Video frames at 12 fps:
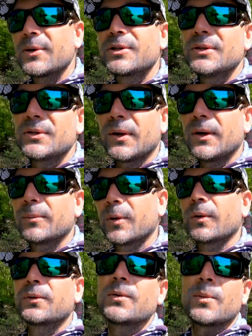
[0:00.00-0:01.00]
of what you saw him
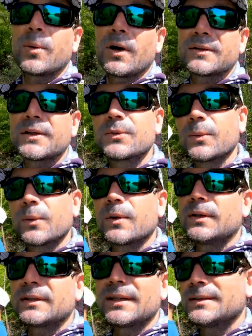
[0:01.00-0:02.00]
going through the process when we
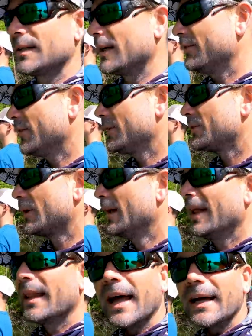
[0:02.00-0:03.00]
caught that sight fish,
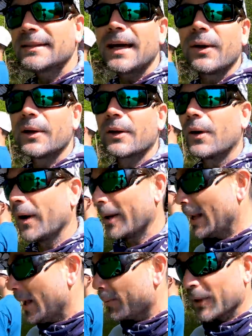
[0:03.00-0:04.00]
that's how he caught
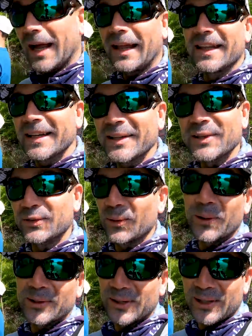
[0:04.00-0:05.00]
it. But I think the
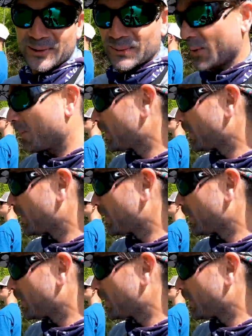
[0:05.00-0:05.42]
story is awesome, so